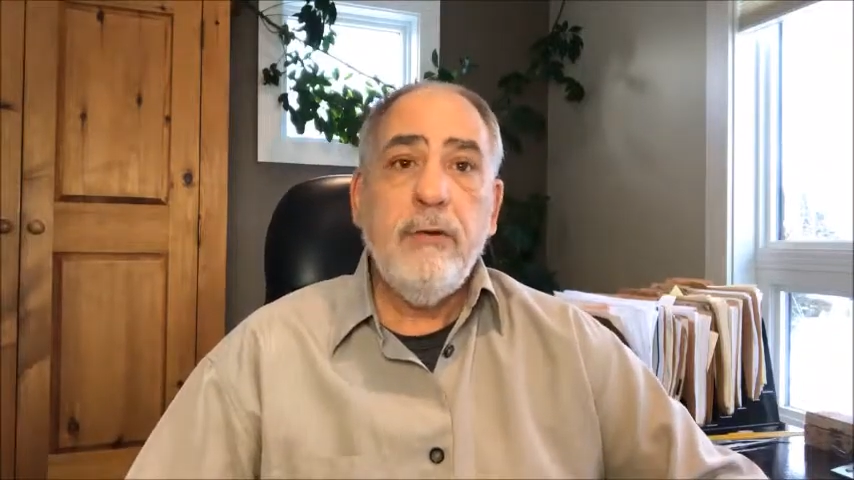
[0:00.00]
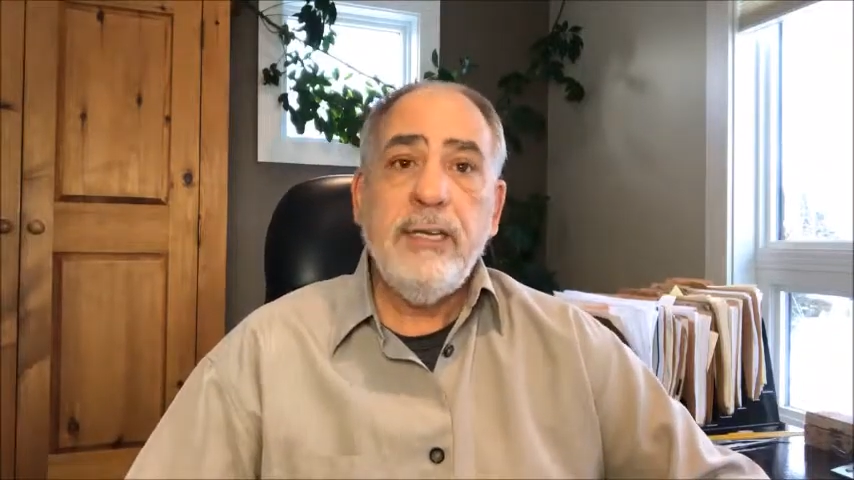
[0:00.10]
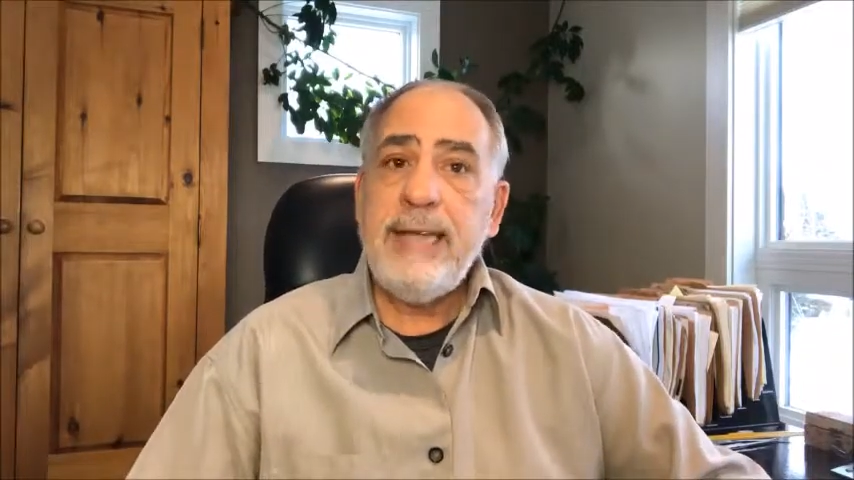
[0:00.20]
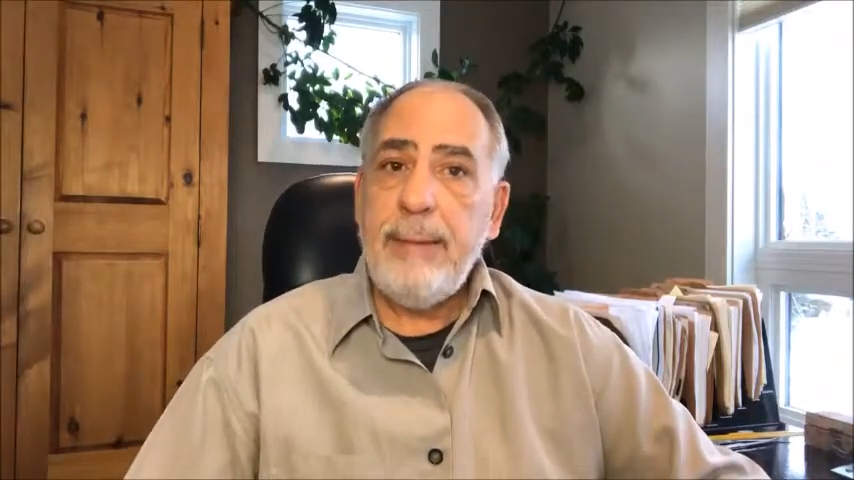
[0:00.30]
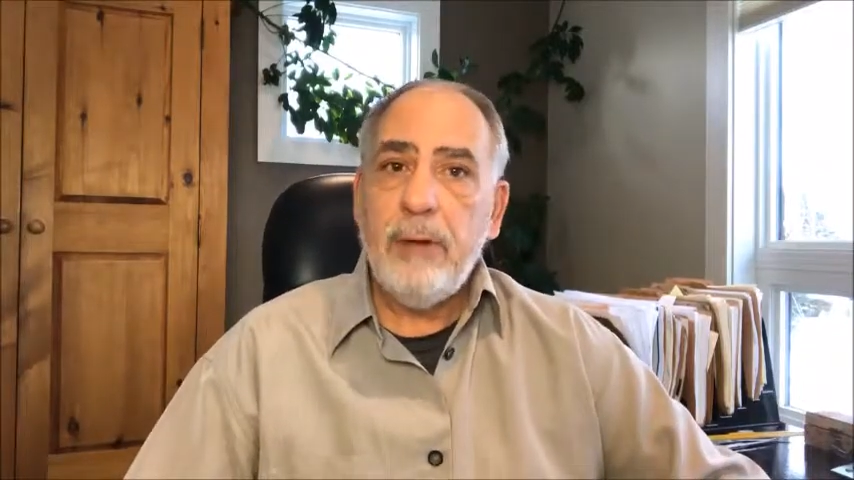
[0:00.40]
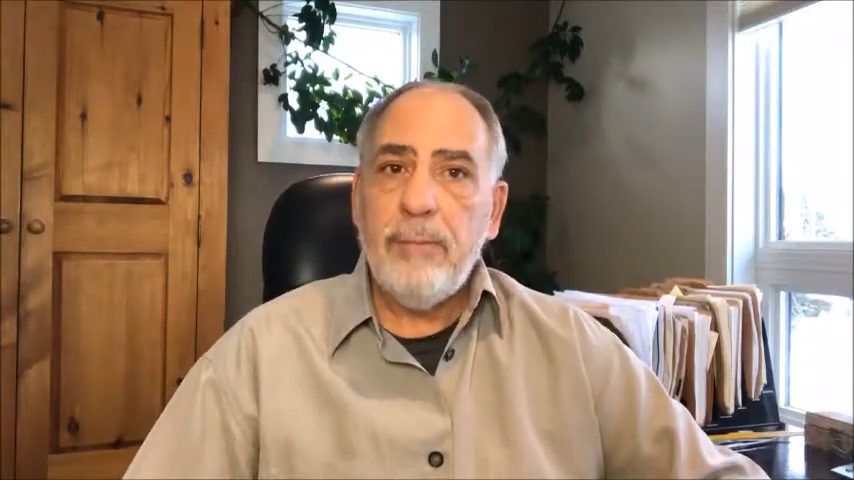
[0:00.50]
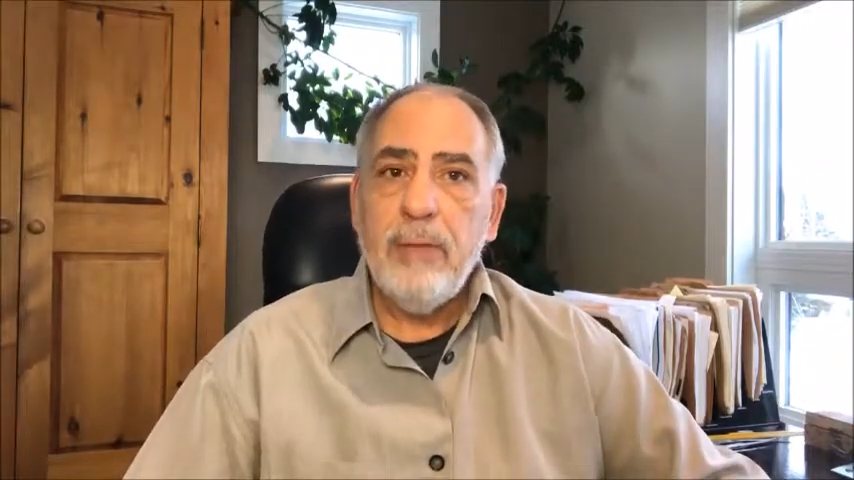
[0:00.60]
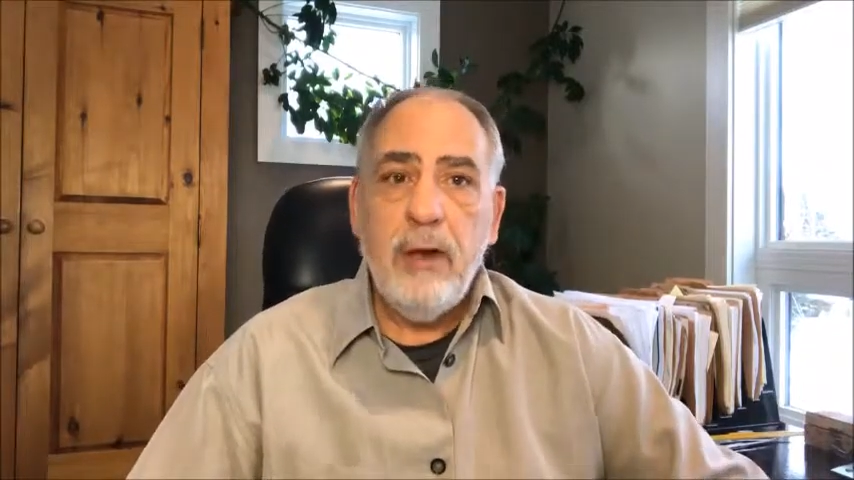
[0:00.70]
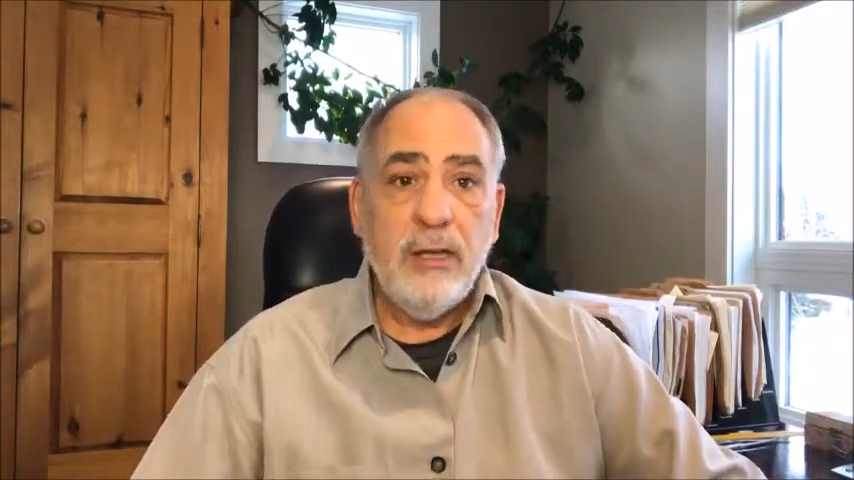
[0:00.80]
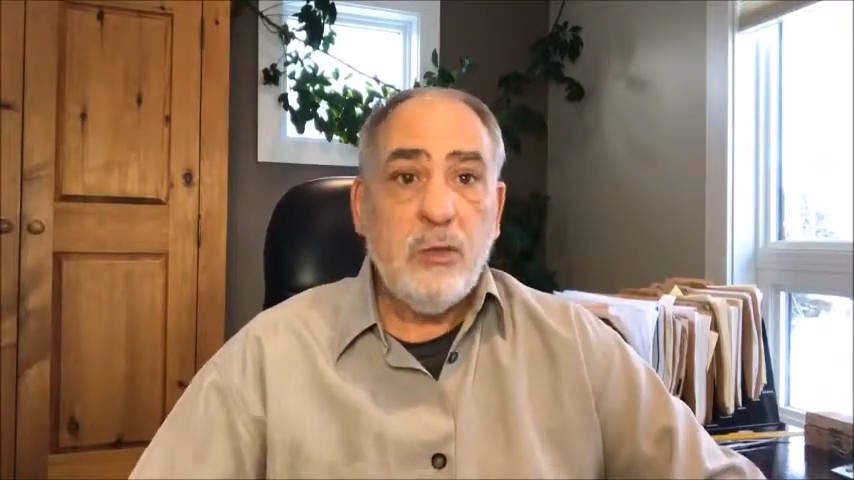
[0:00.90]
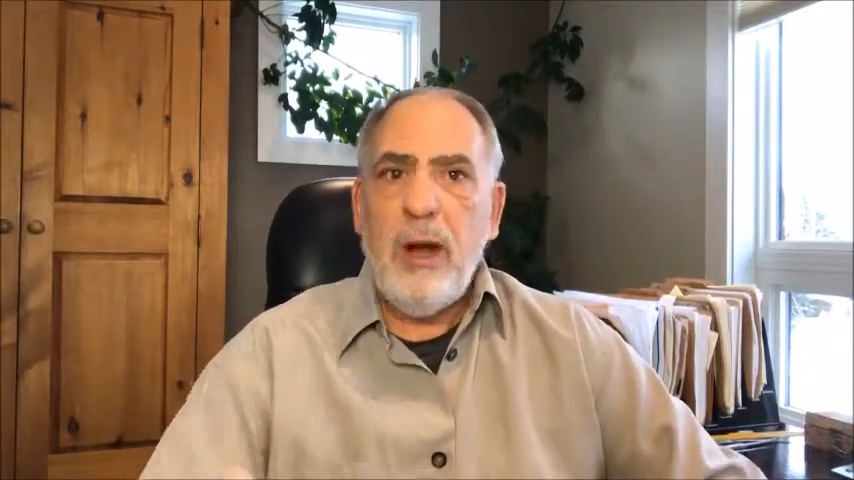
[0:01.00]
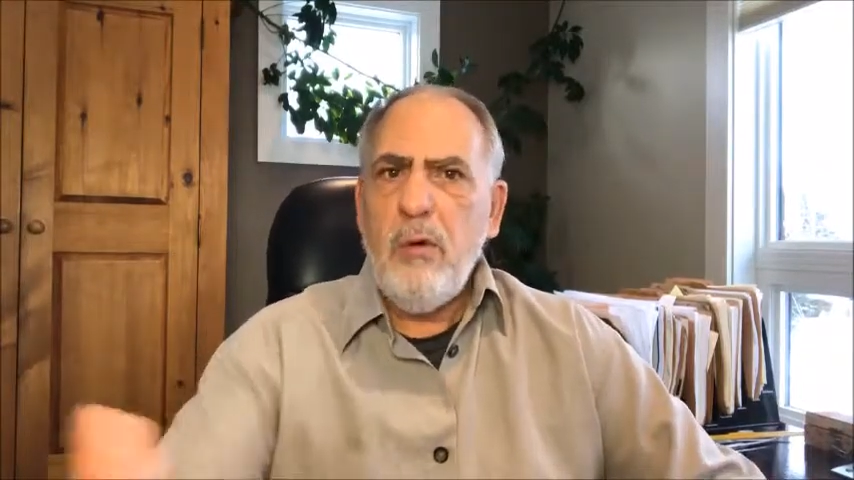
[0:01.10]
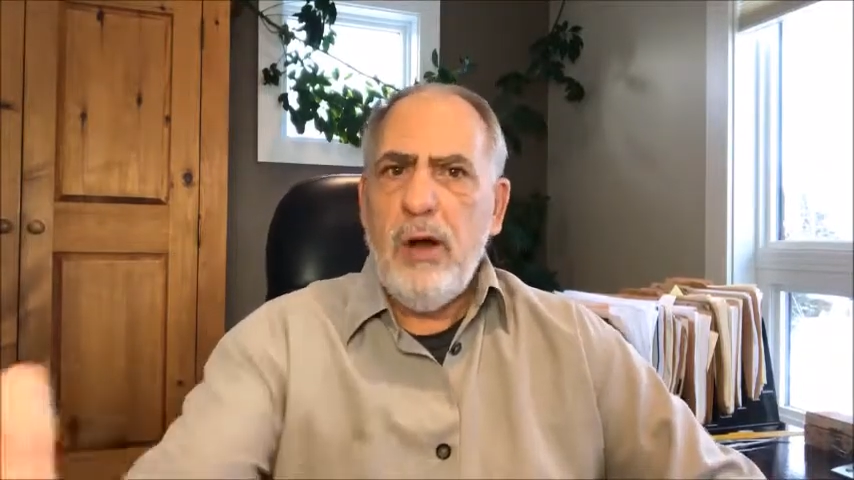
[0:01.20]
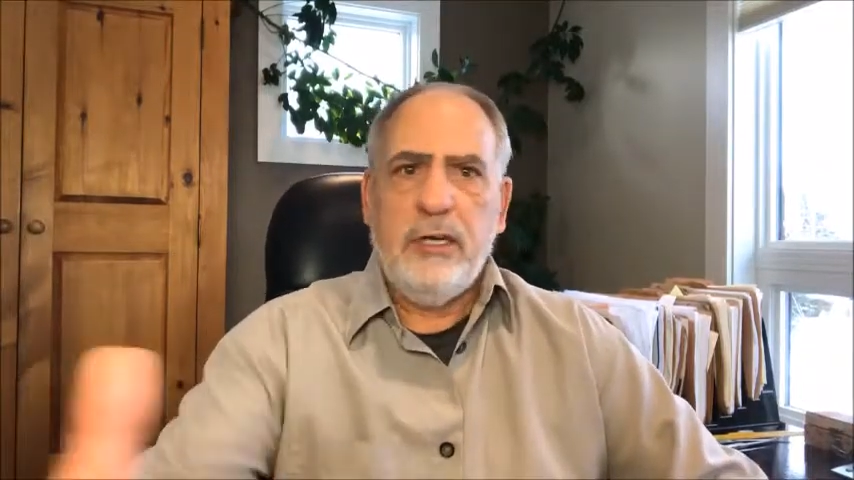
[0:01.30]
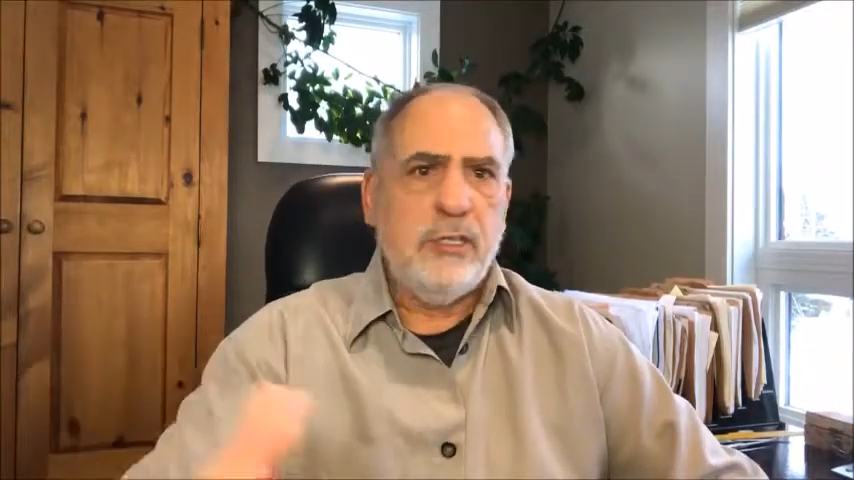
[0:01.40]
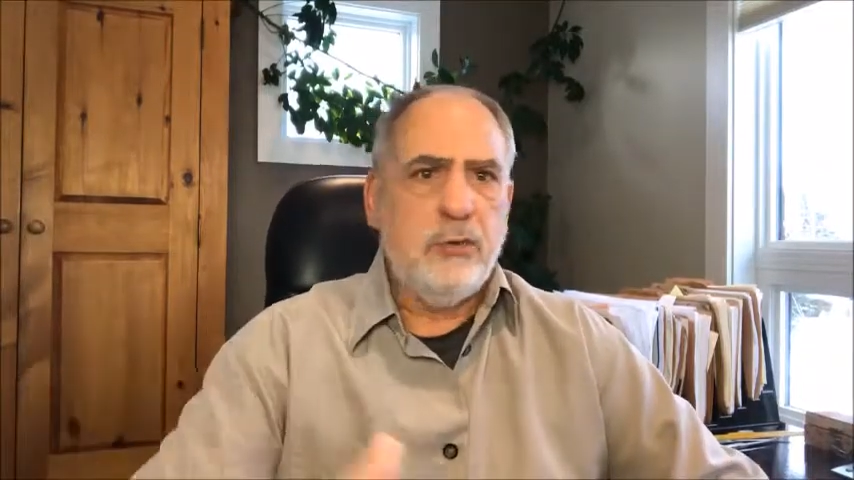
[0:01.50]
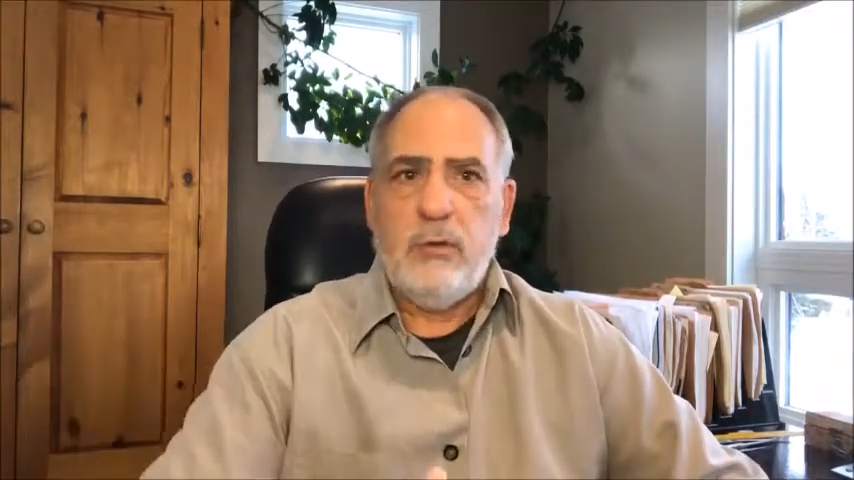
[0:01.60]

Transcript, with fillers: For example, a swear words.